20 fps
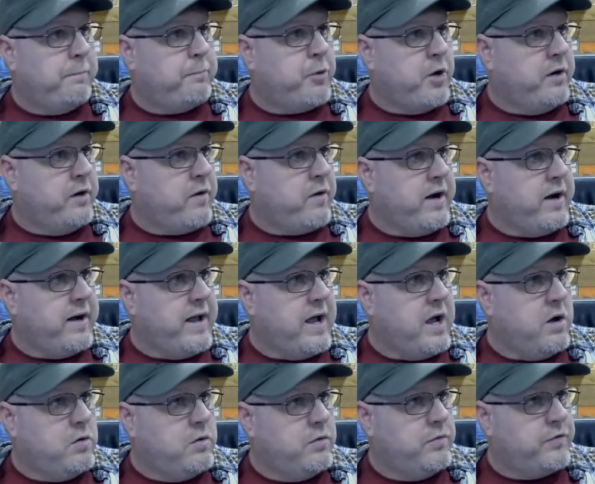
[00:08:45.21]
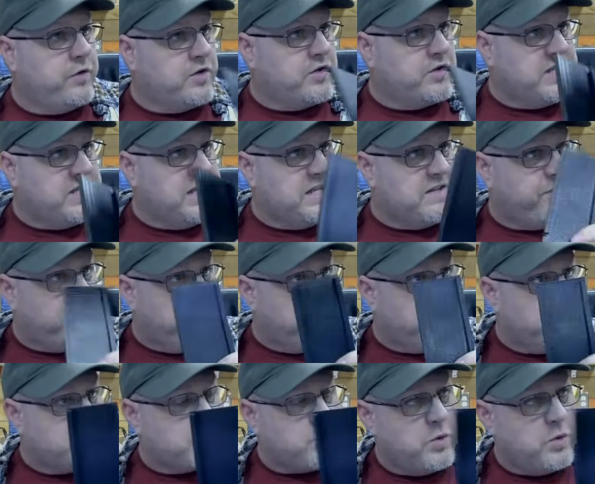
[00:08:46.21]
printing right now for
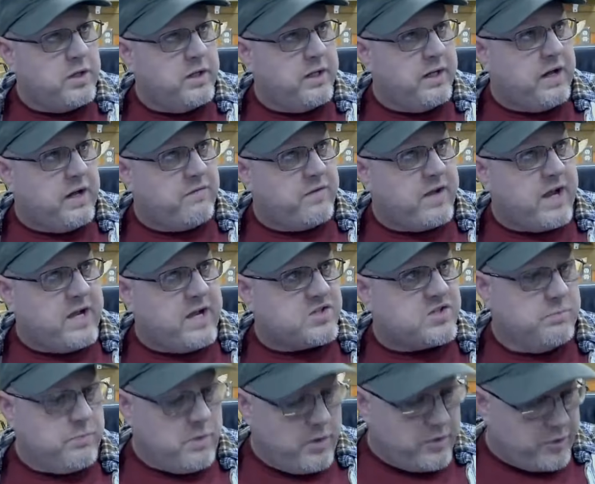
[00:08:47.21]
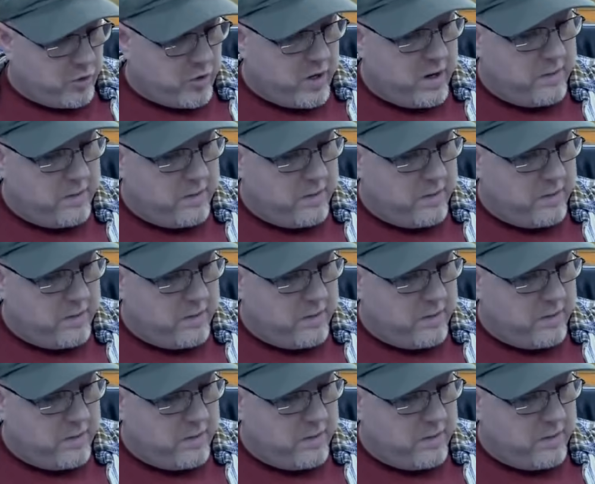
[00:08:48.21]
this one, and I've got some other gray